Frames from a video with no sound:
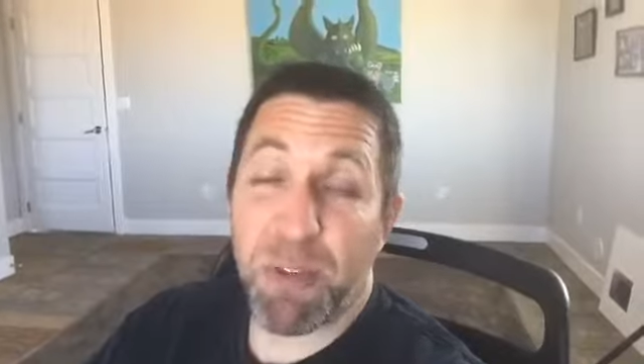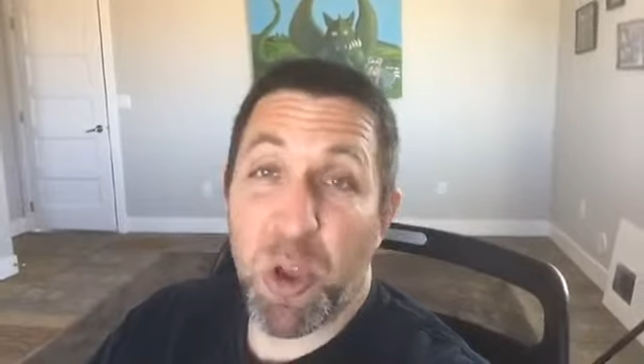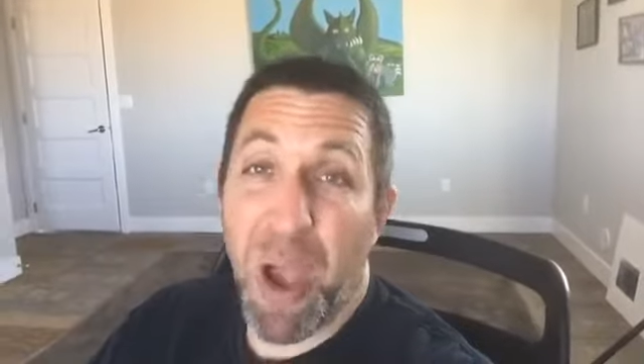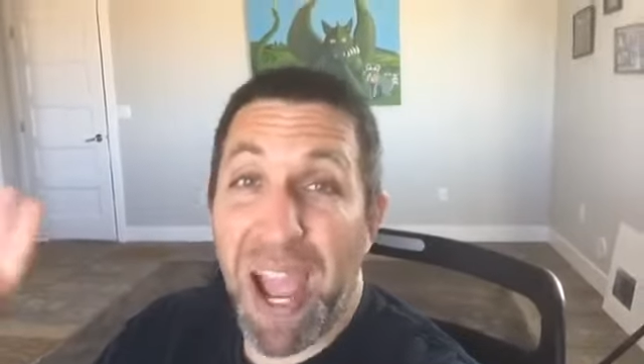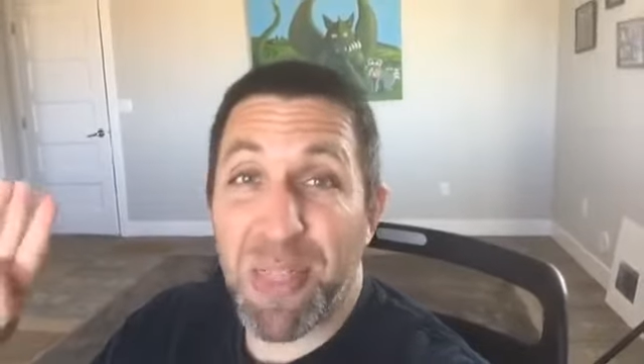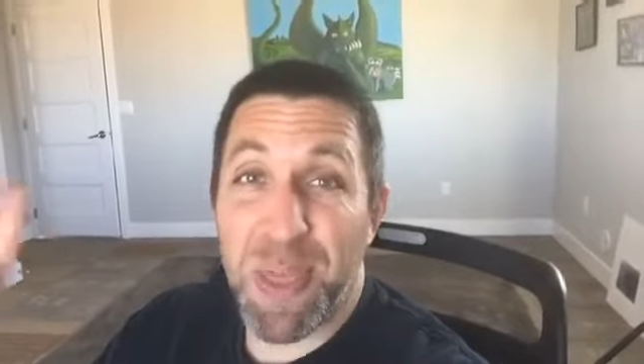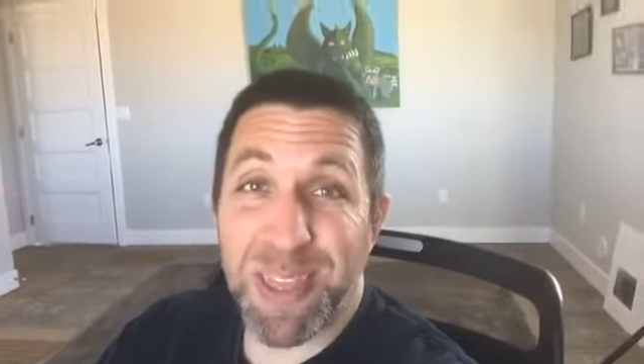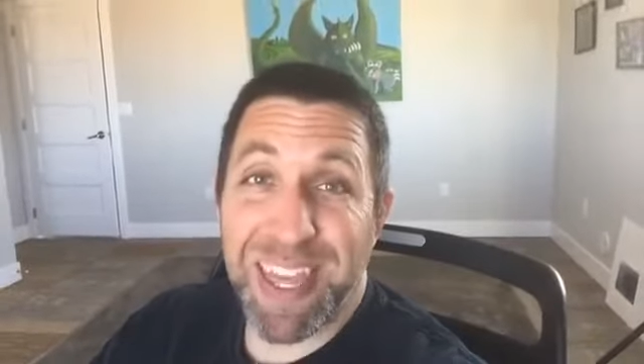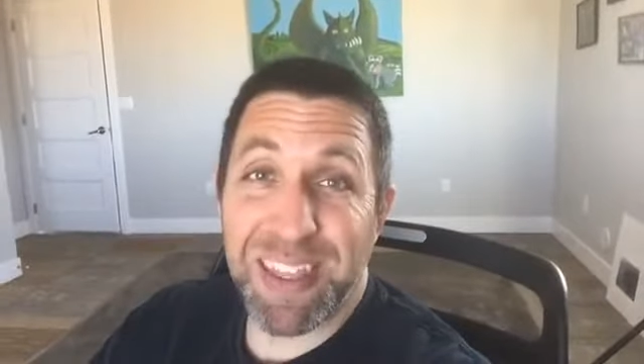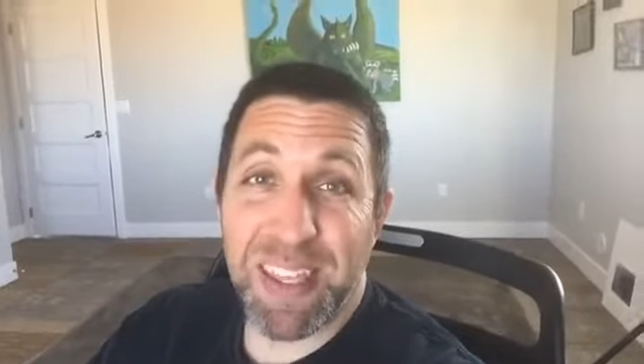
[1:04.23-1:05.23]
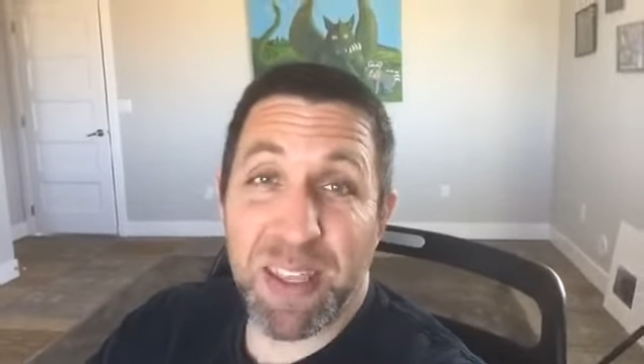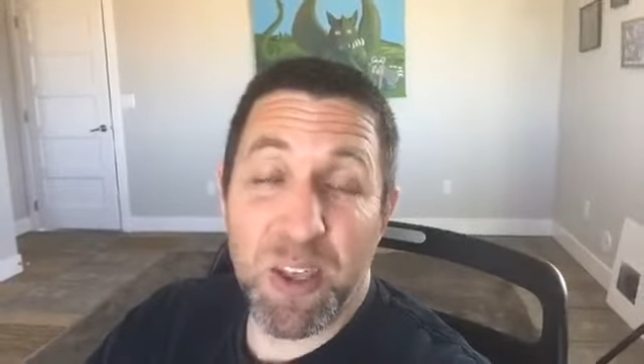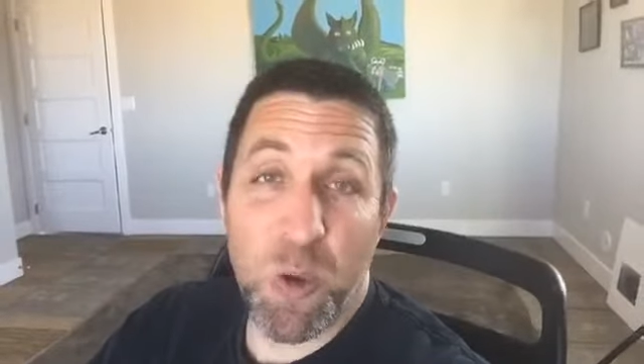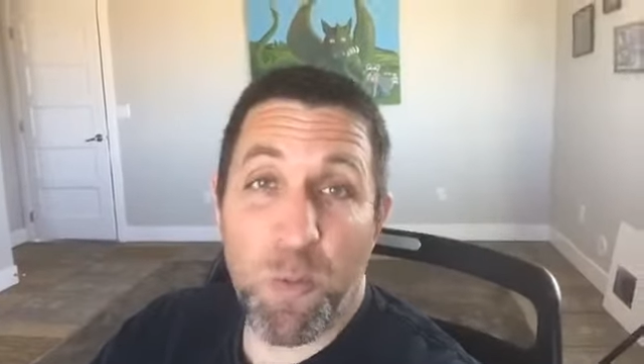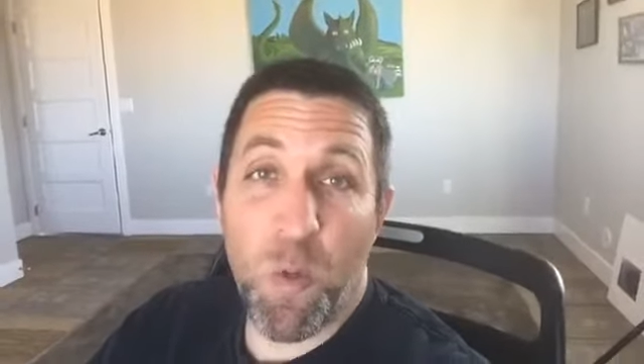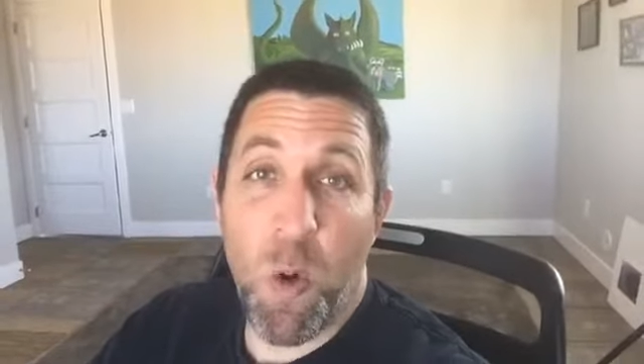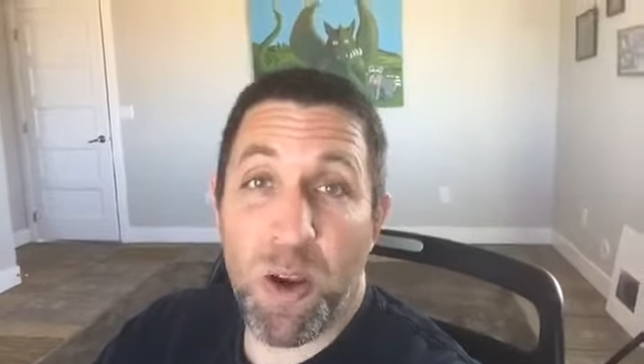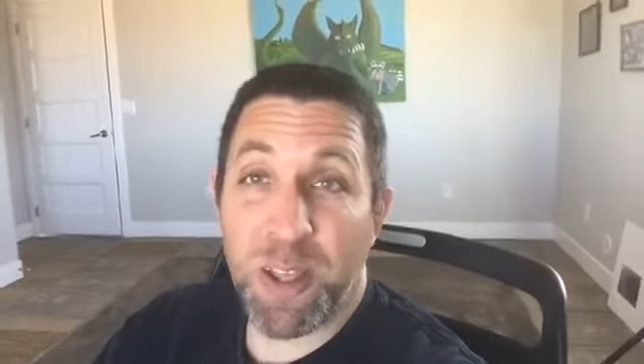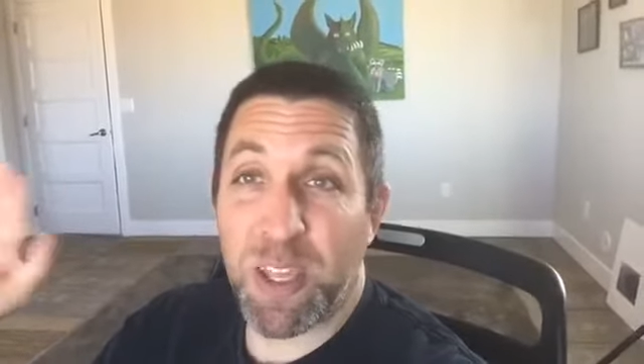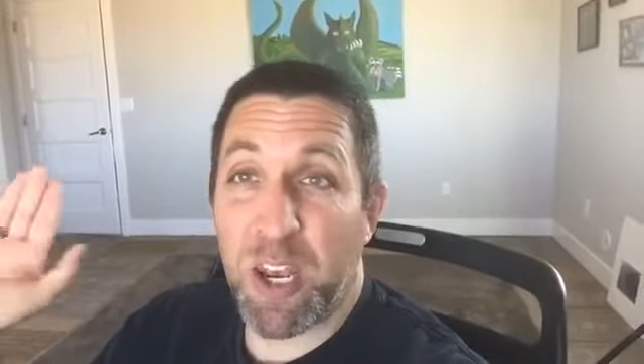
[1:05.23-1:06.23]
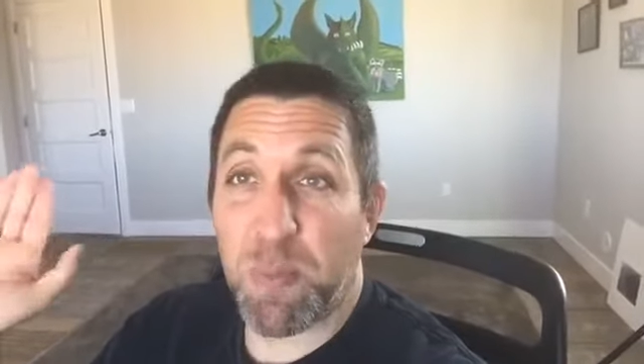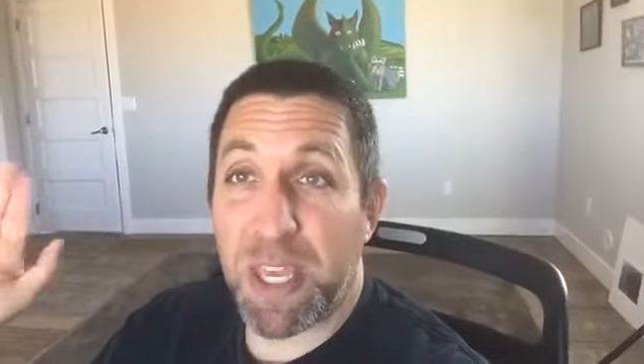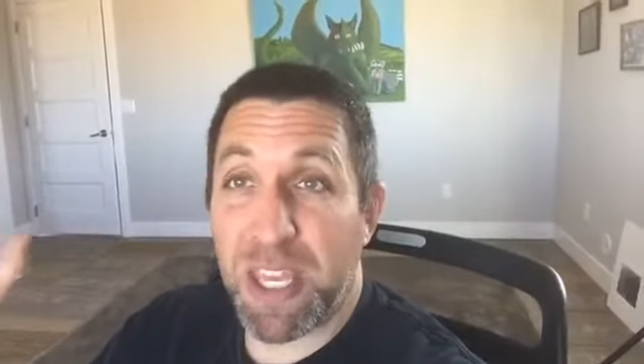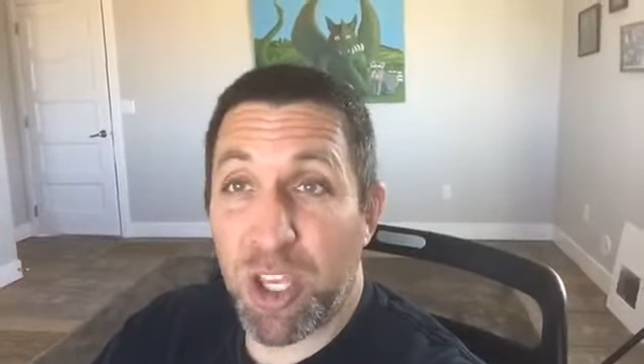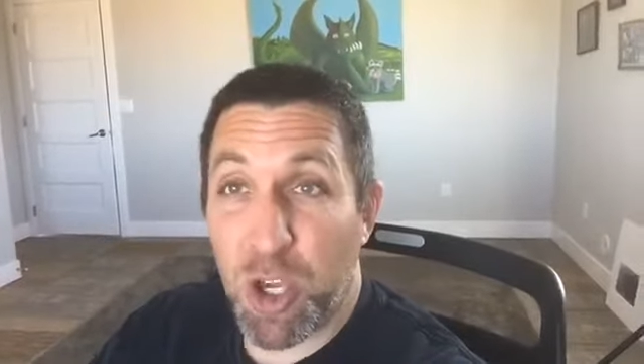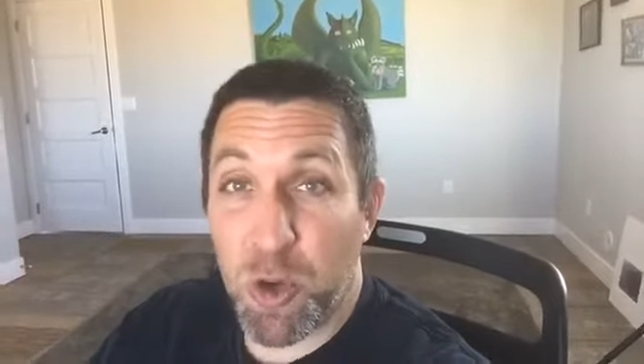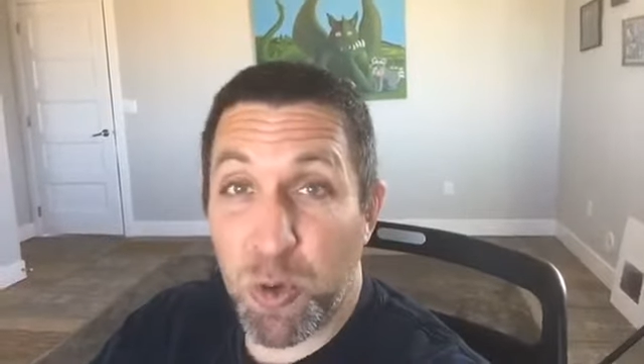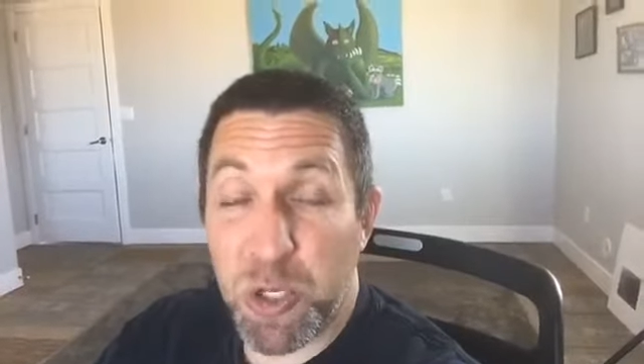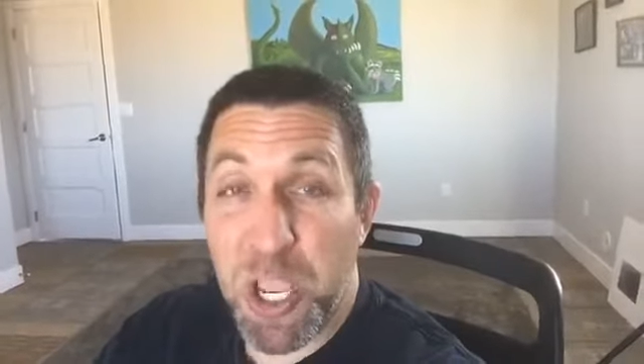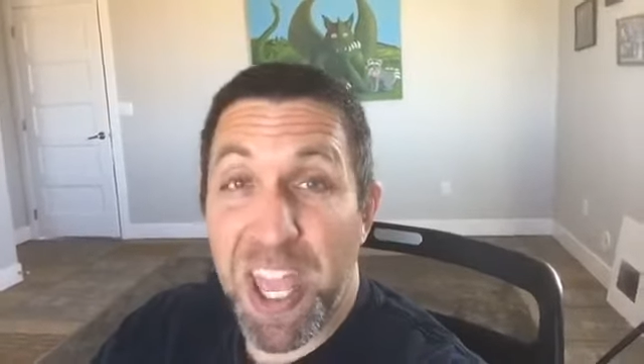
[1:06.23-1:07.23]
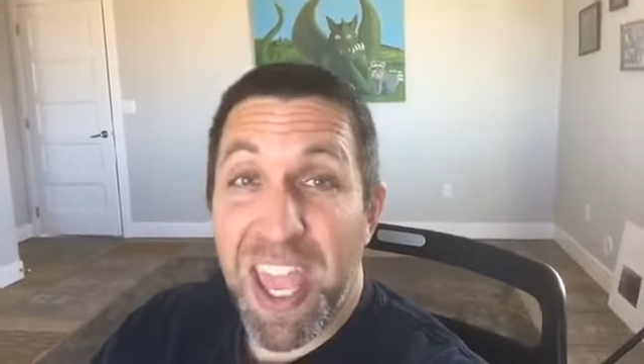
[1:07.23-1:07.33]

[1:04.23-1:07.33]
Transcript: So I think that this Q4 is going to be huge.